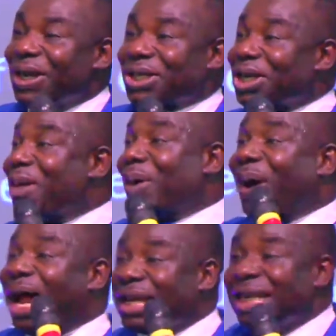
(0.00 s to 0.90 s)
So number
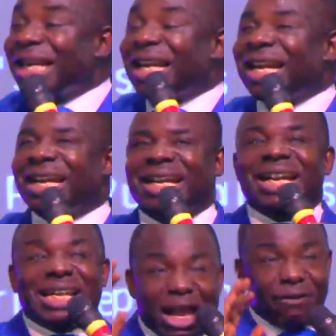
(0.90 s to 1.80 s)
one,
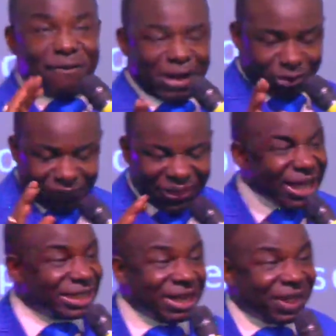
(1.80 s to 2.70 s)
the effects of
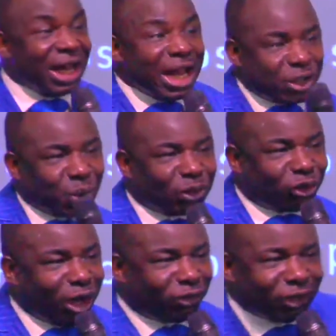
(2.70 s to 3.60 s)
thanksgiving is what,
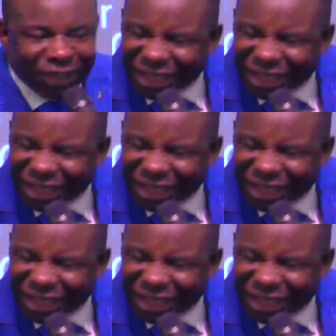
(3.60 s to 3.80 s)
church?